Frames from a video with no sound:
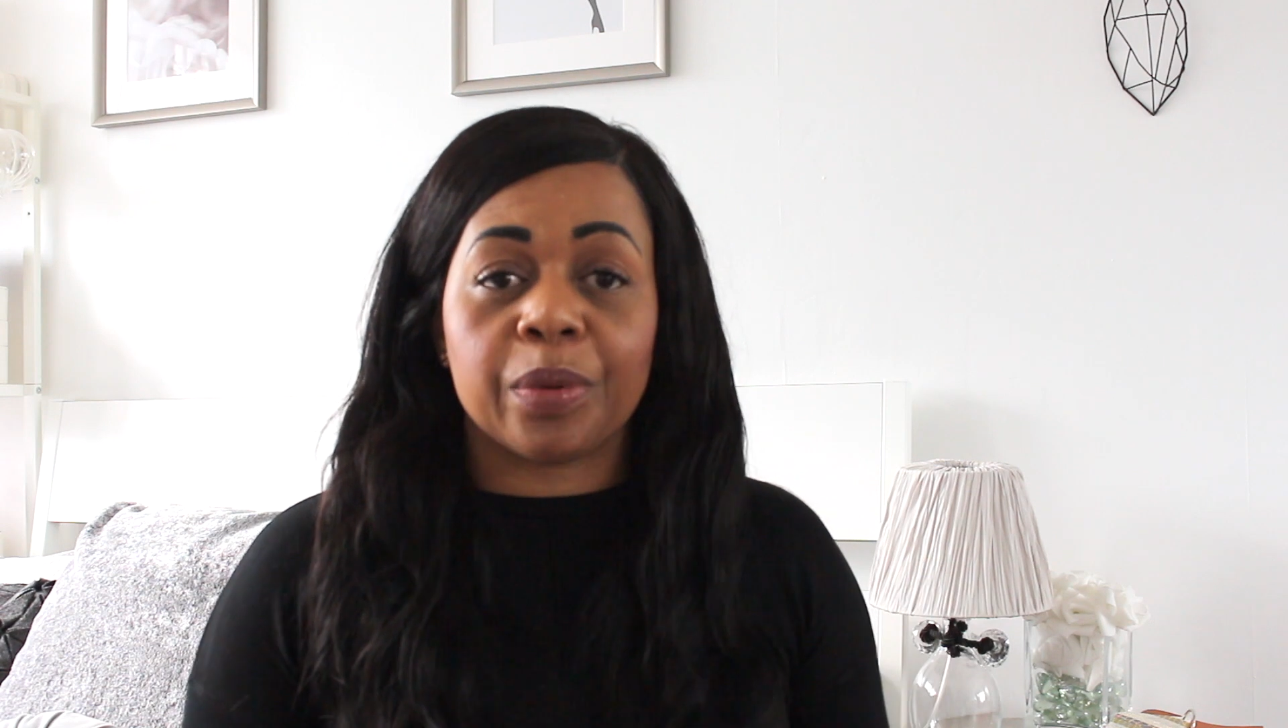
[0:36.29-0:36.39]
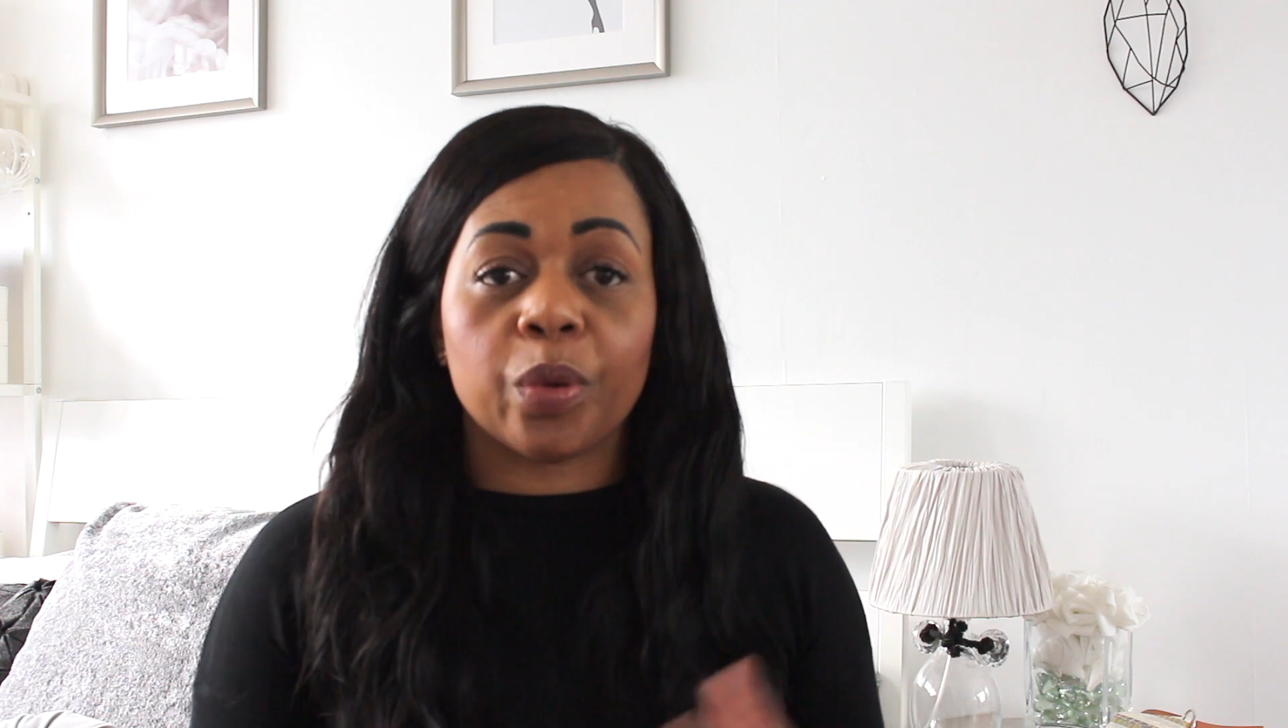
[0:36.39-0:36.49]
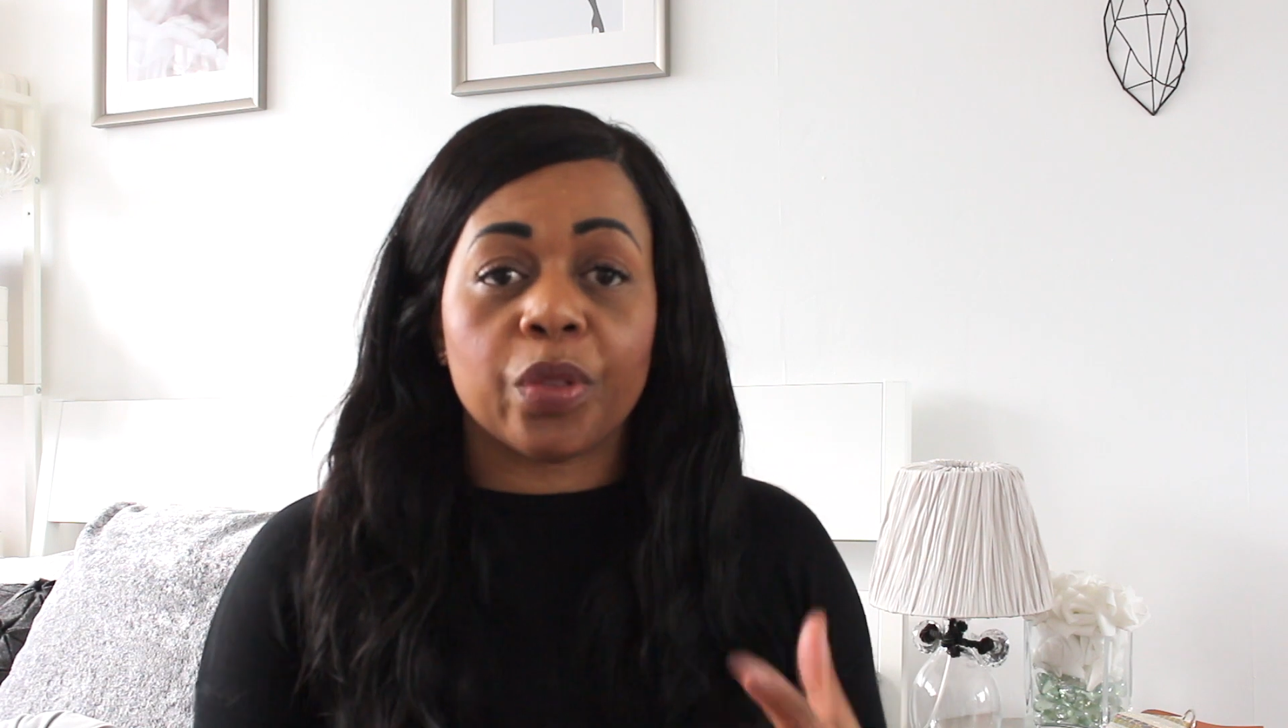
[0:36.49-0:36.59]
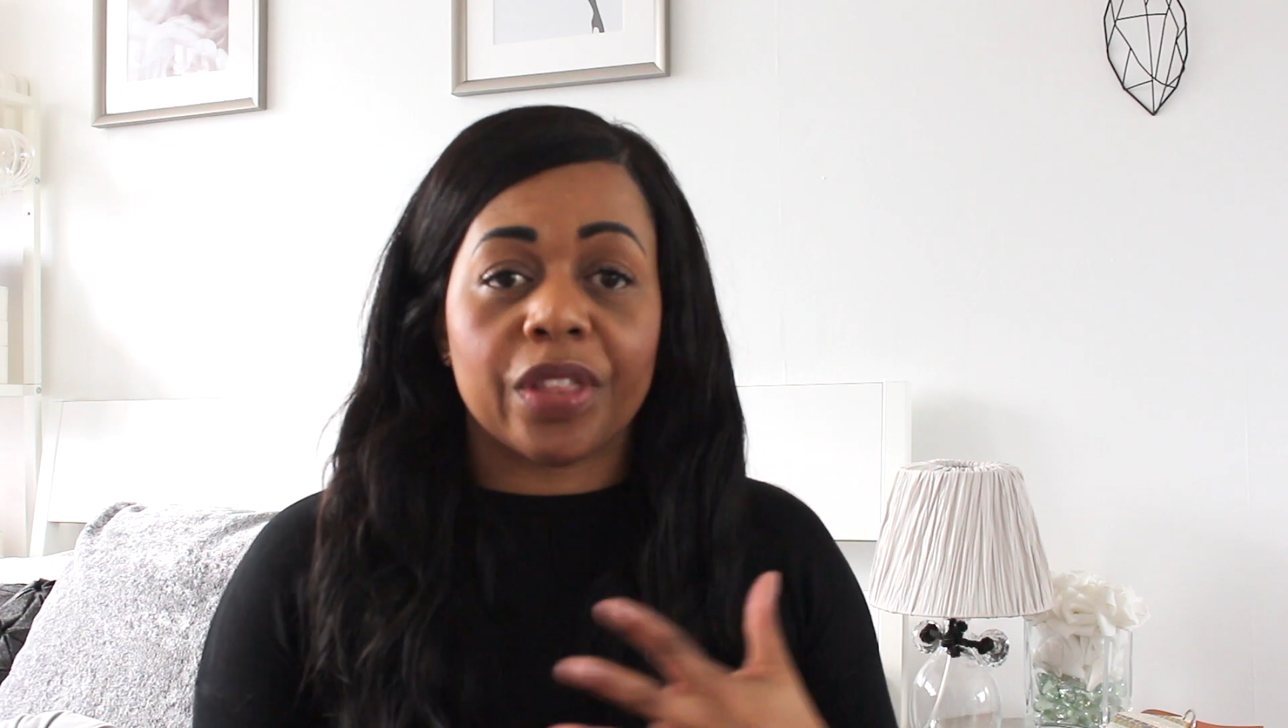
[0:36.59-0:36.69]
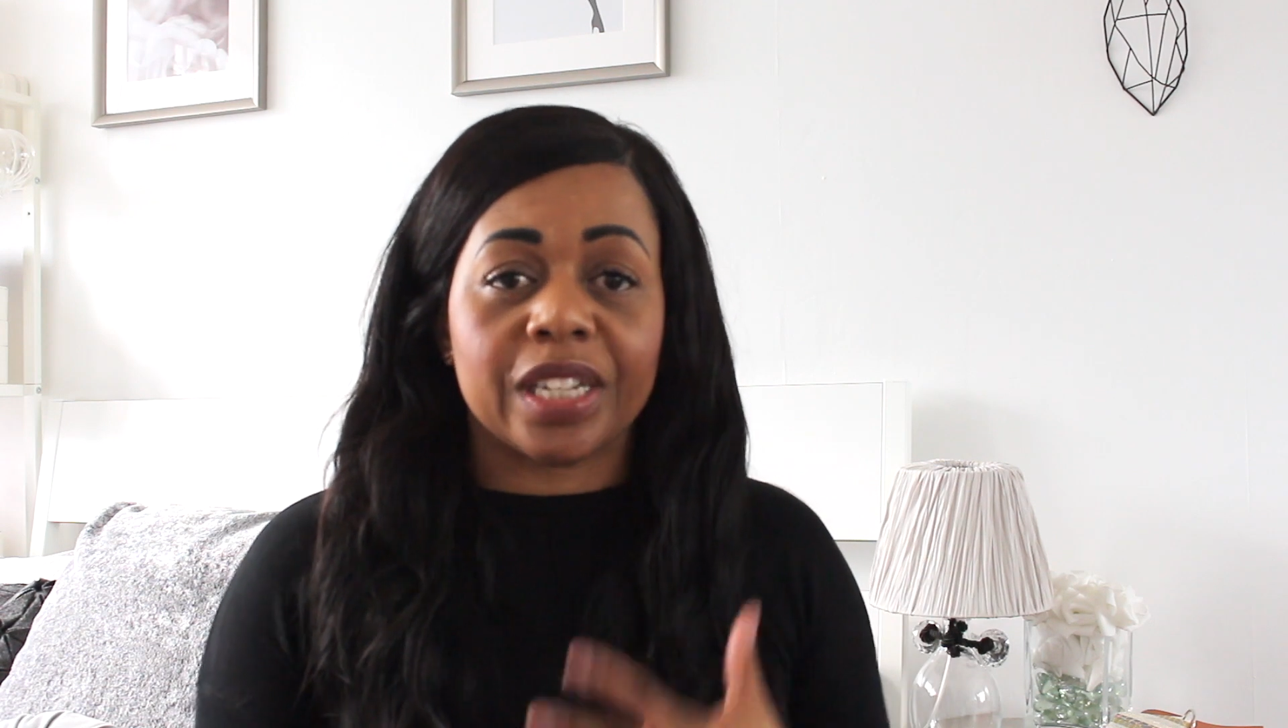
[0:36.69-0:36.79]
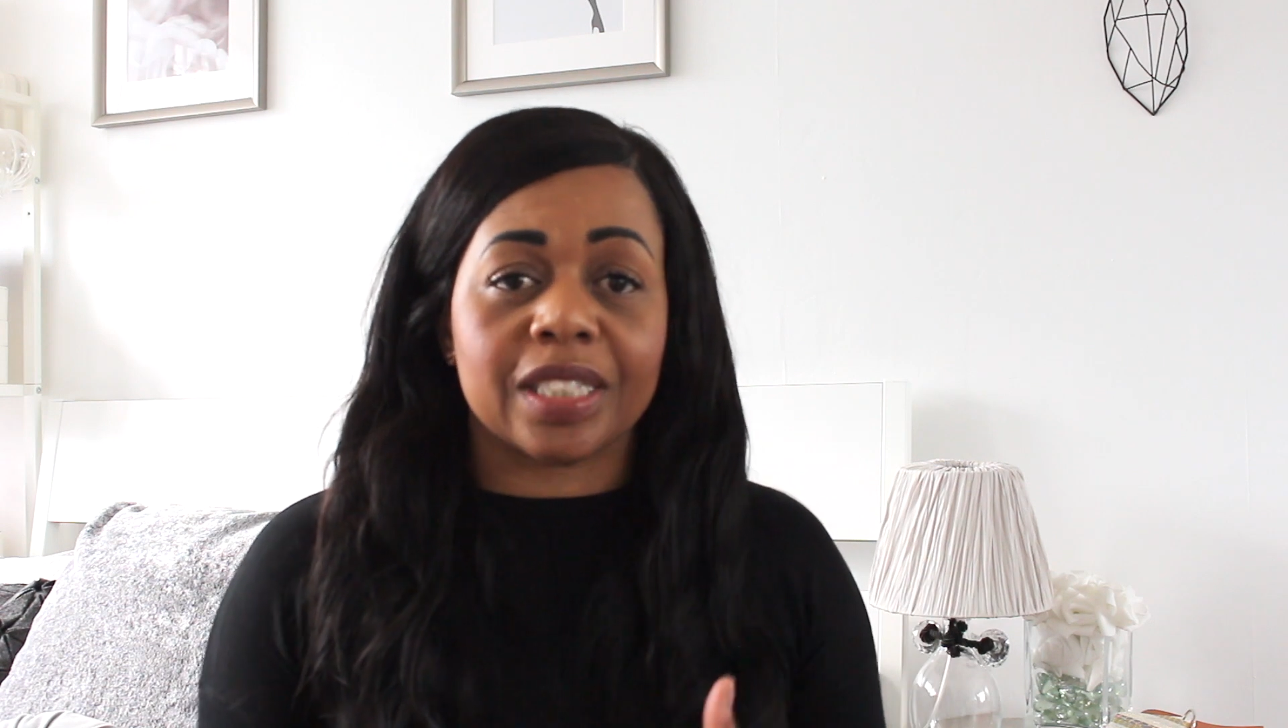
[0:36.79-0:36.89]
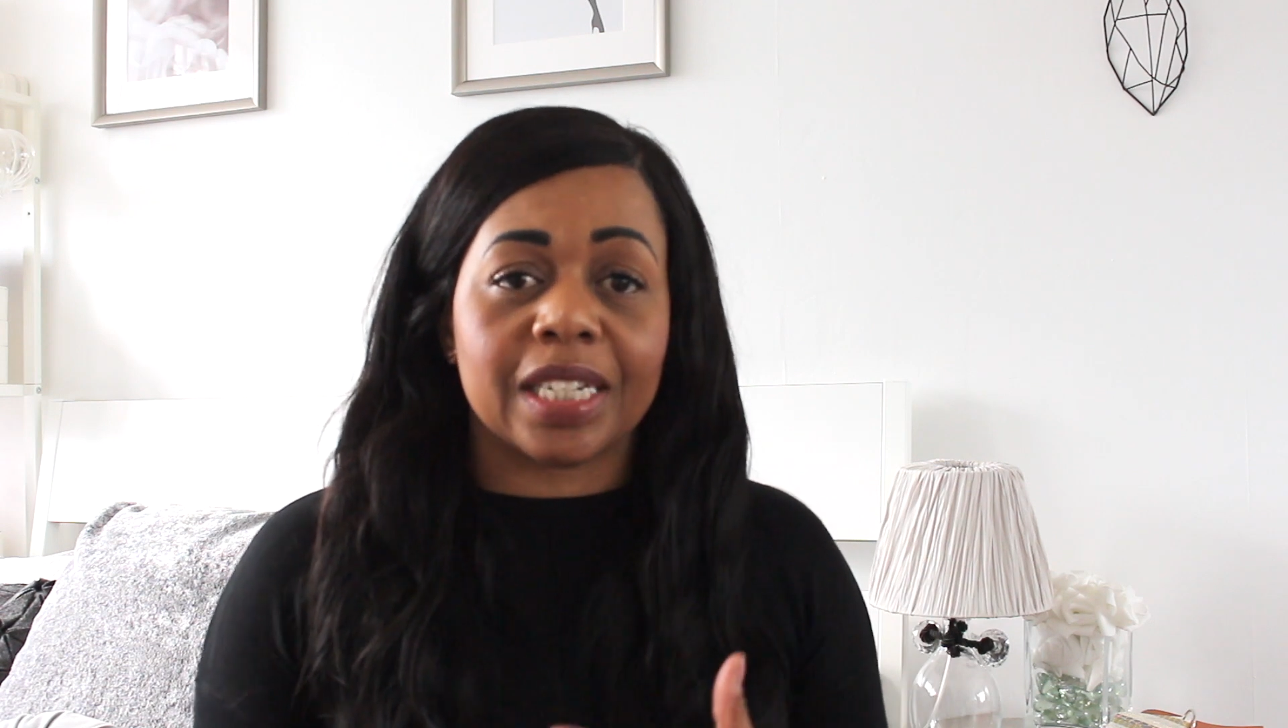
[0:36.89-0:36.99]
with all the things